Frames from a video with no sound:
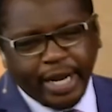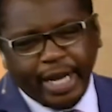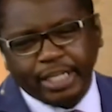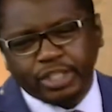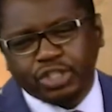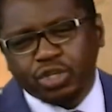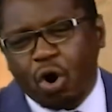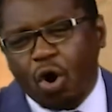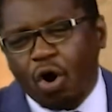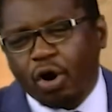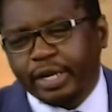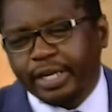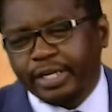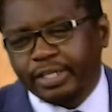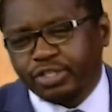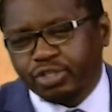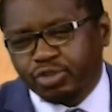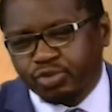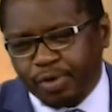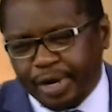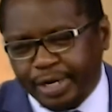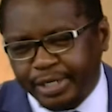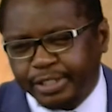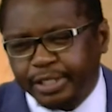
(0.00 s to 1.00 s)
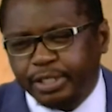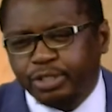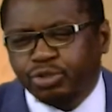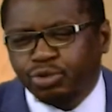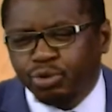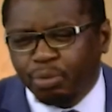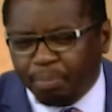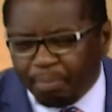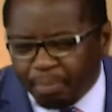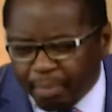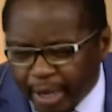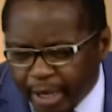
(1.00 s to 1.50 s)
has orchestrated
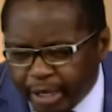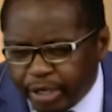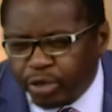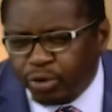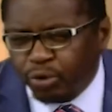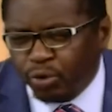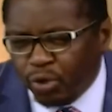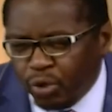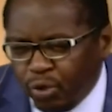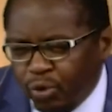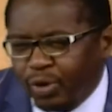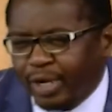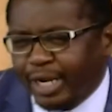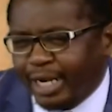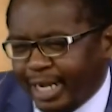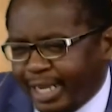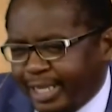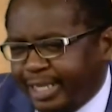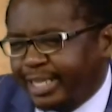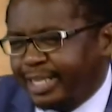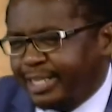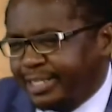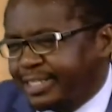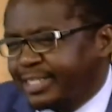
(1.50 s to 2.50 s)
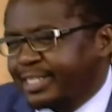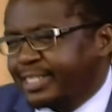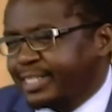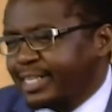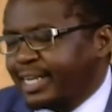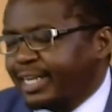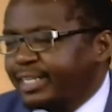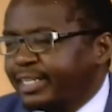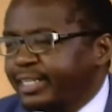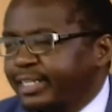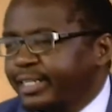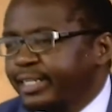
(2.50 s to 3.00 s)
to make you look like His
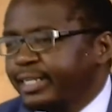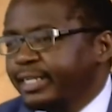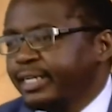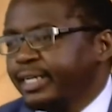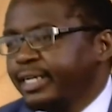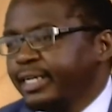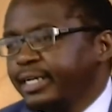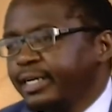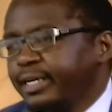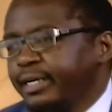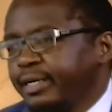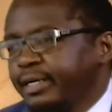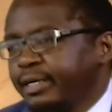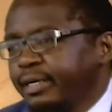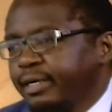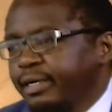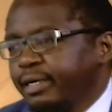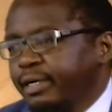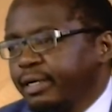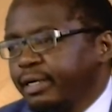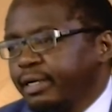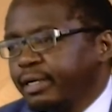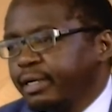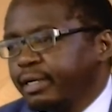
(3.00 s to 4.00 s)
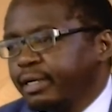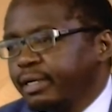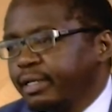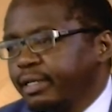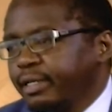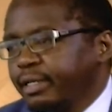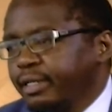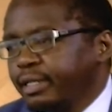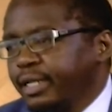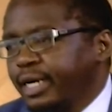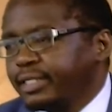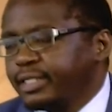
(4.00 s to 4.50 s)
Son.
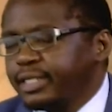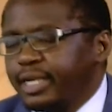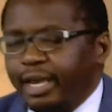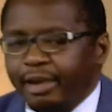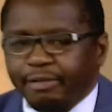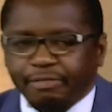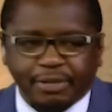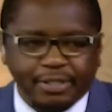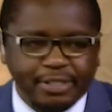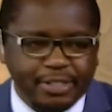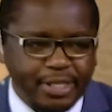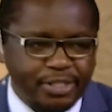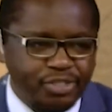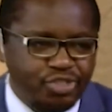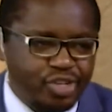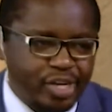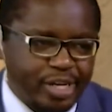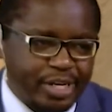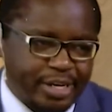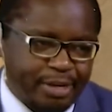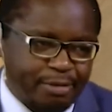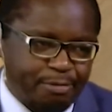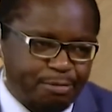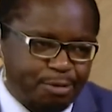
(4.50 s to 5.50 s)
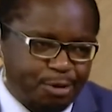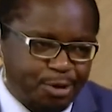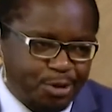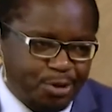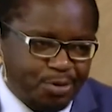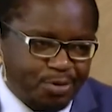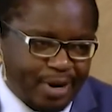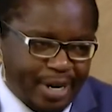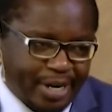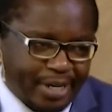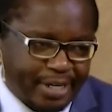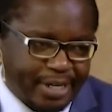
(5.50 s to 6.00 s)
That's heaven's agenda for you
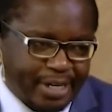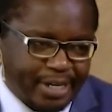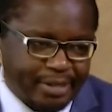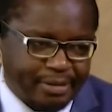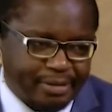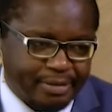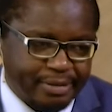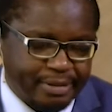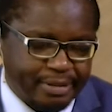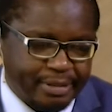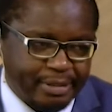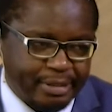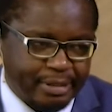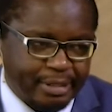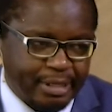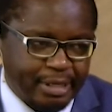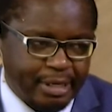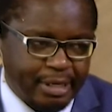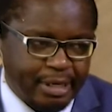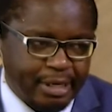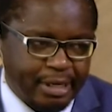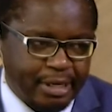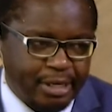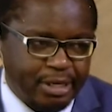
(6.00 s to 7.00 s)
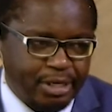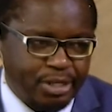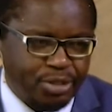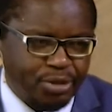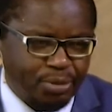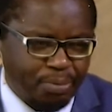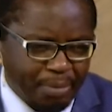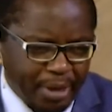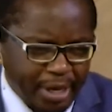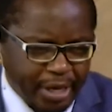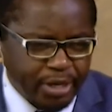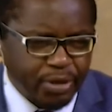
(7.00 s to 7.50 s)
right now. to
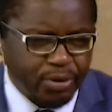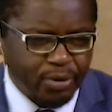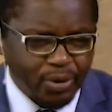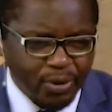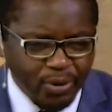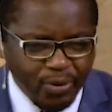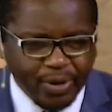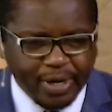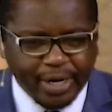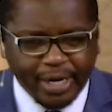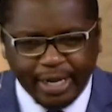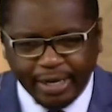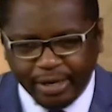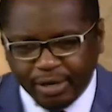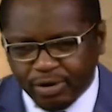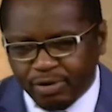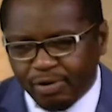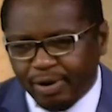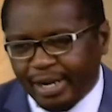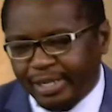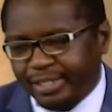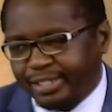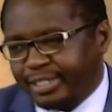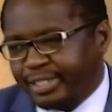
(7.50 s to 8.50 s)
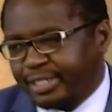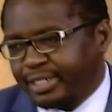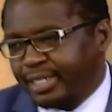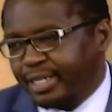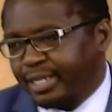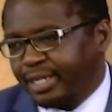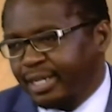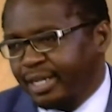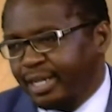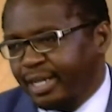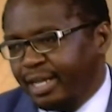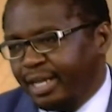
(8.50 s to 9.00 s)
make you look like Christ.
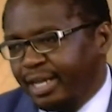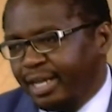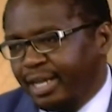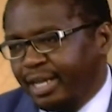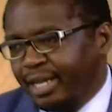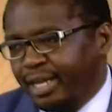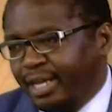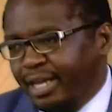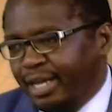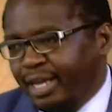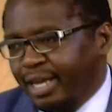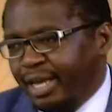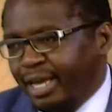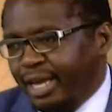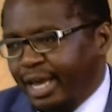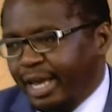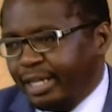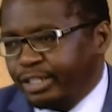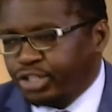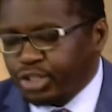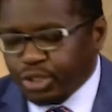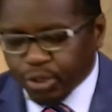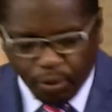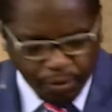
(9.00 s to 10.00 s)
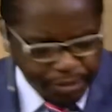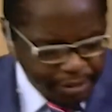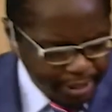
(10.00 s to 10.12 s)
And so